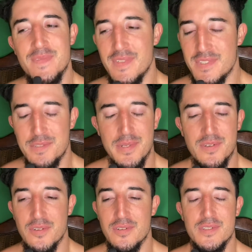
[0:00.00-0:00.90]
and just be
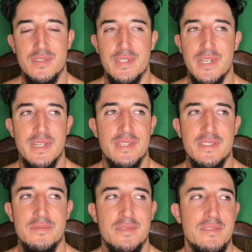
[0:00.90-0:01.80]
cordial and
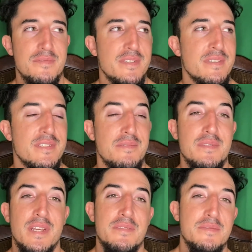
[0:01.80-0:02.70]
nice. But like,
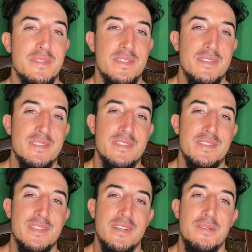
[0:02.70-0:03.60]
sometimes there's
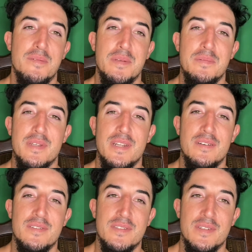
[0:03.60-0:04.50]
just a couple people that
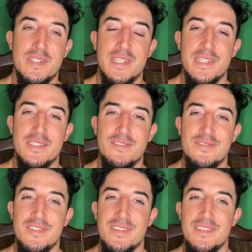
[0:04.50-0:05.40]
always want to take it too
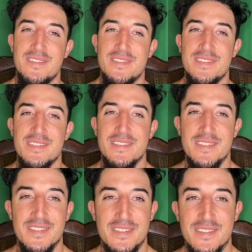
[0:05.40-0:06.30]
far, and you're just
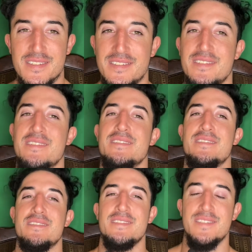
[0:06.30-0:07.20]
like,
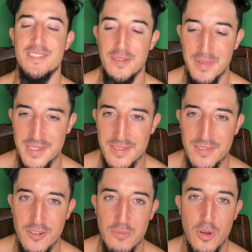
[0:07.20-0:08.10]
it's not my
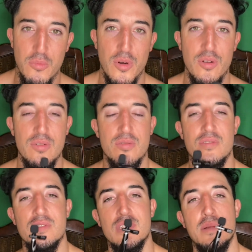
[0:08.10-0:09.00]
turn no more, bro.
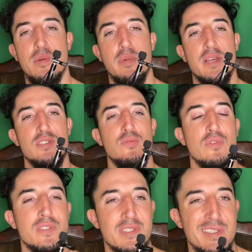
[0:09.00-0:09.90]
It's time to pass you
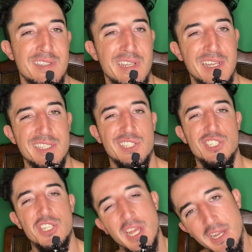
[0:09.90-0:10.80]
on to the next
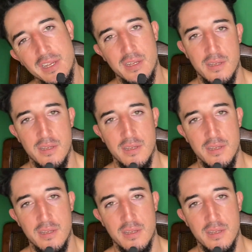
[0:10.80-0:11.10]
gen,